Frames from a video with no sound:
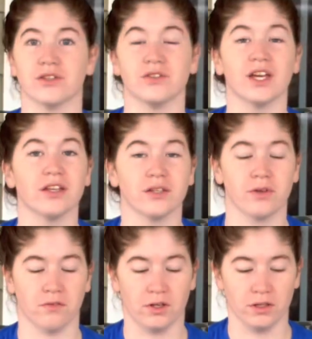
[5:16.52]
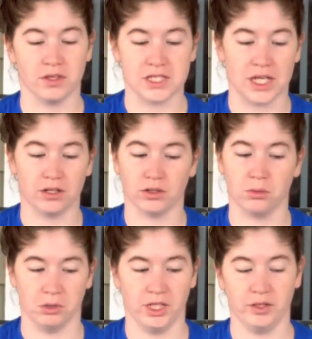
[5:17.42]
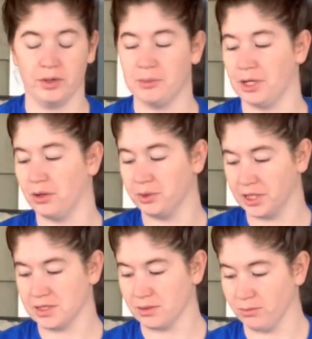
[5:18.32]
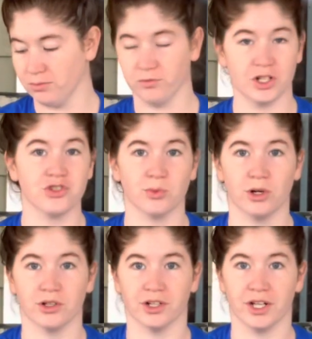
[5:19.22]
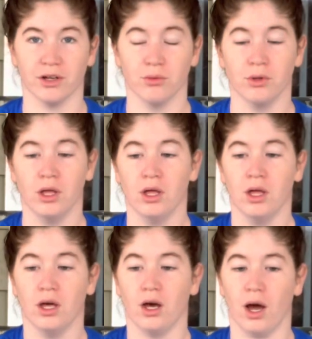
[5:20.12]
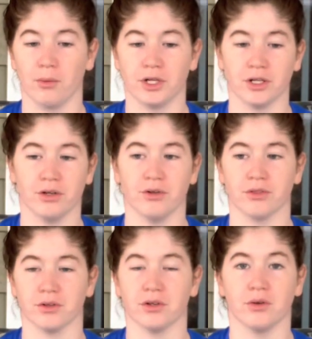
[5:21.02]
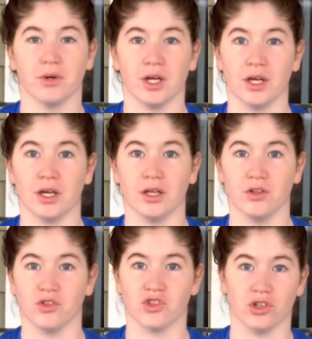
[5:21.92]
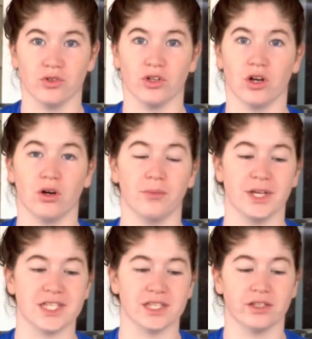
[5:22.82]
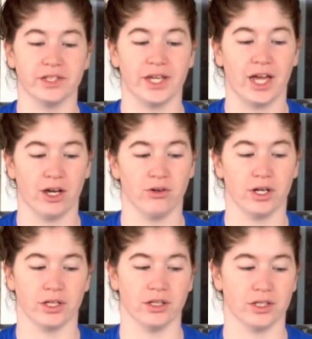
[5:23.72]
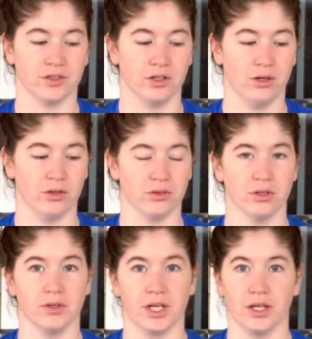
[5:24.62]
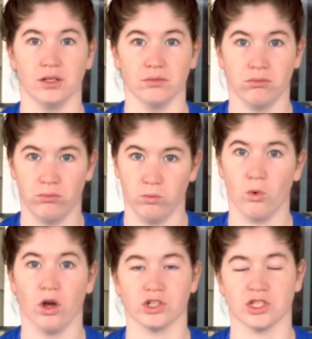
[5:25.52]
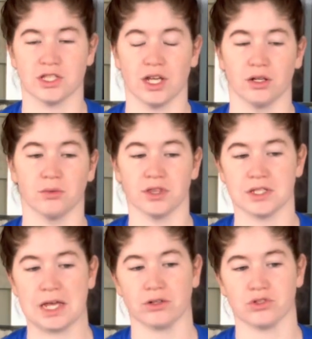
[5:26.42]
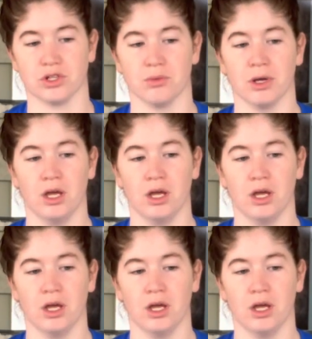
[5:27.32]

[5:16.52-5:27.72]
now that we've got the saddle completely wiped down, we got some fresh water now. I'm going to go through and show y'all basically how I like to go through and wash the saddle with the saddle soap.